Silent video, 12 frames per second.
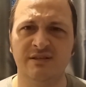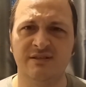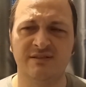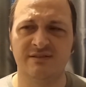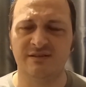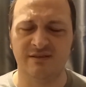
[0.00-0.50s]

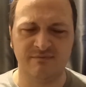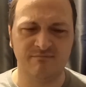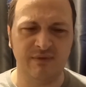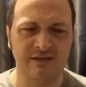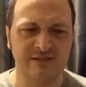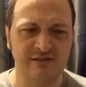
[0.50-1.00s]
It's to
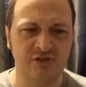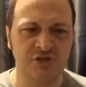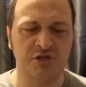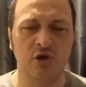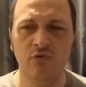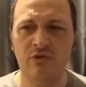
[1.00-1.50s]
basically
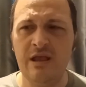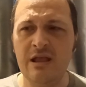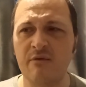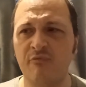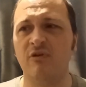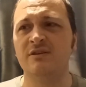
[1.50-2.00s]
show the
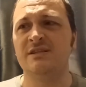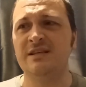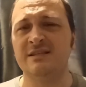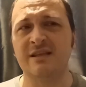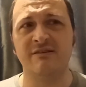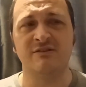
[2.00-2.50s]
Enterprise it
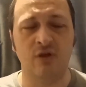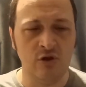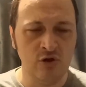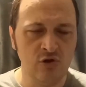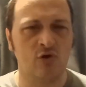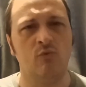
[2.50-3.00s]
is now. It's like,
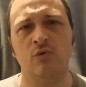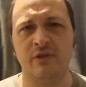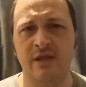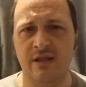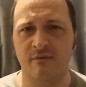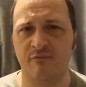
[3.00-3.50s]
look at what
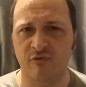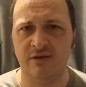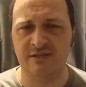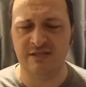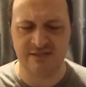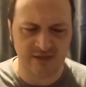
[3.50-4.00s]
the
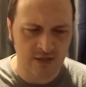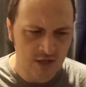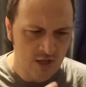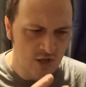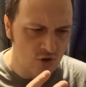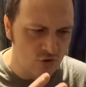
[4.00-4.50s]
Enterprise is.
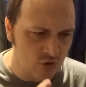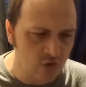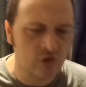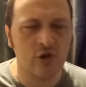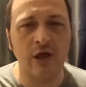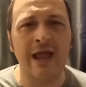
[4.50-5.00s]

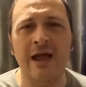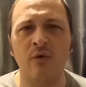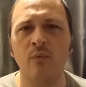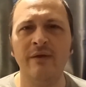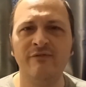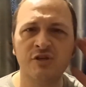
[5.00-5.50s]
Look at how
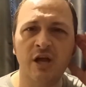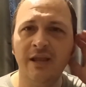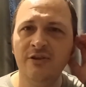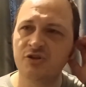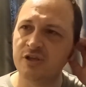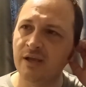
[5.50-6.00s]
we've
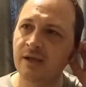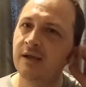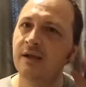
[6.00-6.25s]
changed it.